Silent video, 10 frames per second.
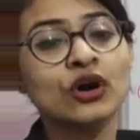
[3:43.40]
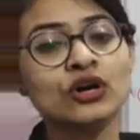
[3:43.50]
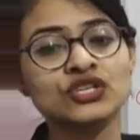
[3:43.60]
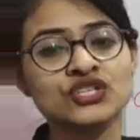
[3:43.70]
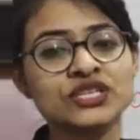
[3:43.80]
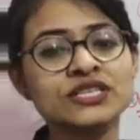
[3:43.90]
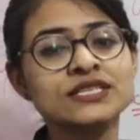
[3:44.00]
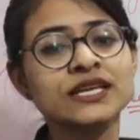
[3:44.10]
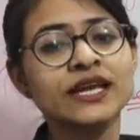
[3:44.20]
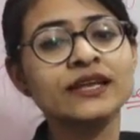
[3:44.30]
oceans
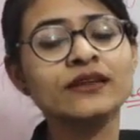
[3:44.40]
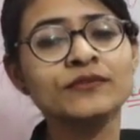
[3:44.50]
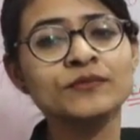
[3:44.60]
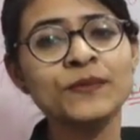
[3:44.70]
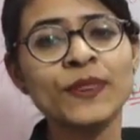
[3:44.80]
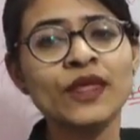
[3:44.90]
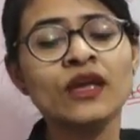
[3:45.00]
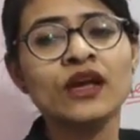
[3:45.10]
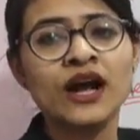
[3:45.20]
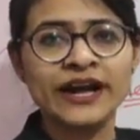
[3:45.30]
in
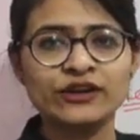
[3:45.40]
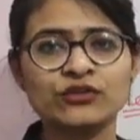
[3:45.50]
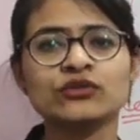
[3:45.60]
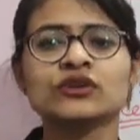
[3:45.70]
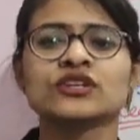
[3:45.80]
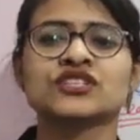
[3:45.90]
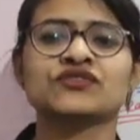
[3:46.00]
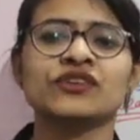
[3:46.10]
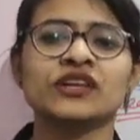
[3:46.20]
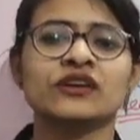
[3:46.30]

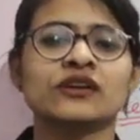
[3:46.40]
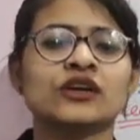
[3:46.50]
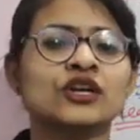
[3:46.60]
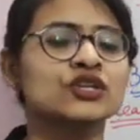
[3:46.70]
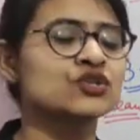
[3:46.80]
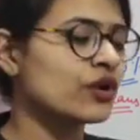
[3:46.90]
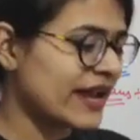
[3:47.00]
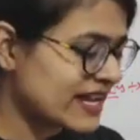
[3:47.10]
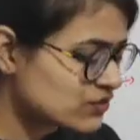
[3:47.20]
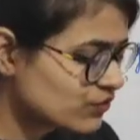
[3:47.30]
hydrosphere. So
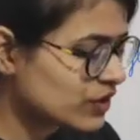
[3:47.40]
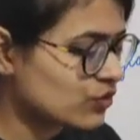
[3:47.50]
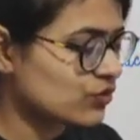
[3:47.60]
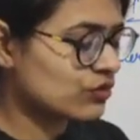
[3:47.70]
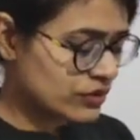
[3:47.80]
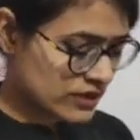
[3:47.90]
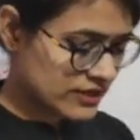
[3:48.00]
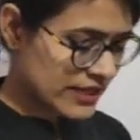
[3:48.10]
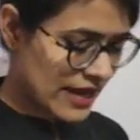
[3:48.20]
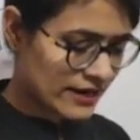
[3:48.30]
as we know
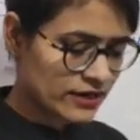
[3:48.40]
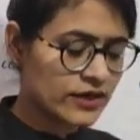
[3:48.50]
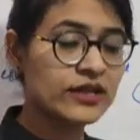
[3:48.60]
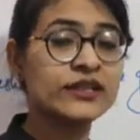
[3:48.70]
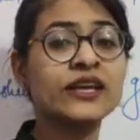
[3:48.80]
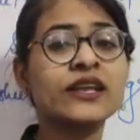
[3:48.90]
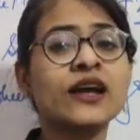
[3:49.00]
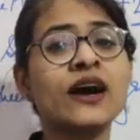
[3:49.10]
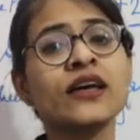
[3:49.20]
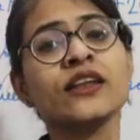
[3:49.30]
that there
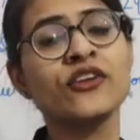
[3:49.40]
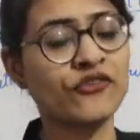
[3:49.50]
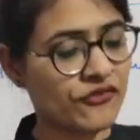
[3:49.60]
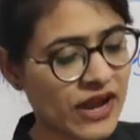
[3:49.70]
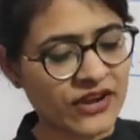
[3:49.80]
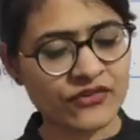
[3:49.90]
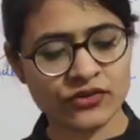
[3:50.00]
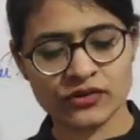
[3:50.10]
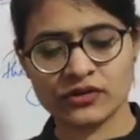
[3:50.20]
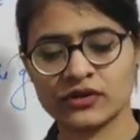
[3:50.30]
are 5
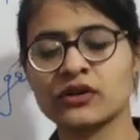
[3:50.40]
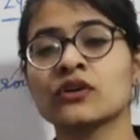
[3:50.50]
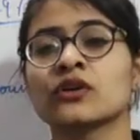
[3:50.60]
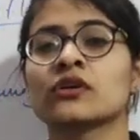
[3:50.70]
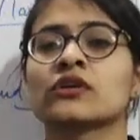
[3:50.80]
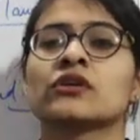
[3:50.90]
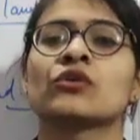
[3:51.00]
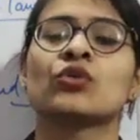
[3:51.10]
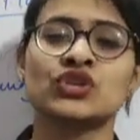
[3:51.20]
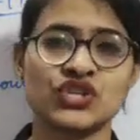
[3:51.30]

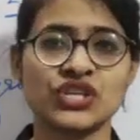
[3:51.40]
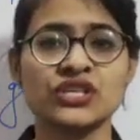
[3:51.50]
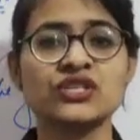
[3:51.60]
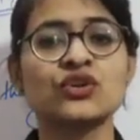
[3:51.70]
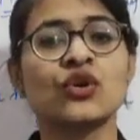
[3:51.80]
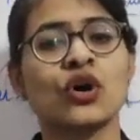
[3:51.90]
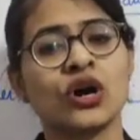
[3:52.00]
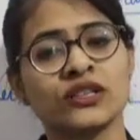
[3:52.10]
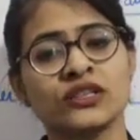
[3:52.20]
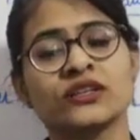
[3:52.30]
oceans
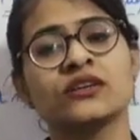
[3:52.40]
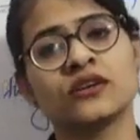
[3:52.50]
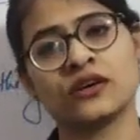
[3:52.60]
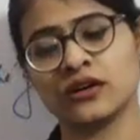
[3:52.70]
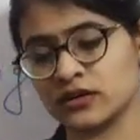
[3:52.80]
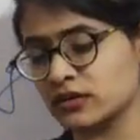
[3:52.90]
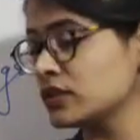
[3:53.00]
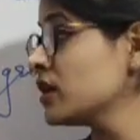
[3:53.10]
on the Earth,